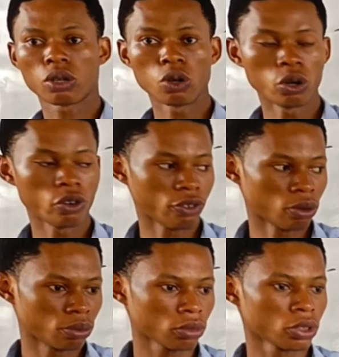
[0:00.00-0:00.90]

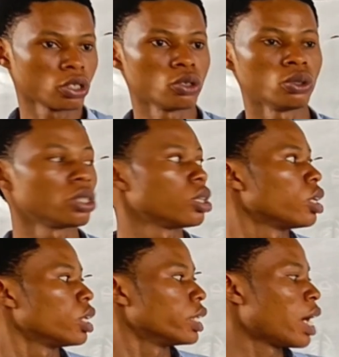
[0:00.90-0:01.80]
Chloroform. Good.
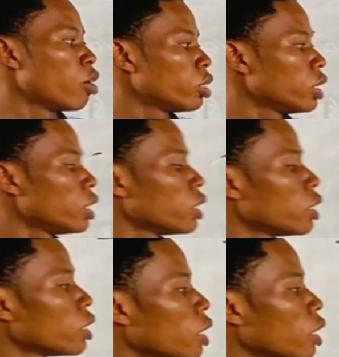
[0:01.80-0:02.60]
Now,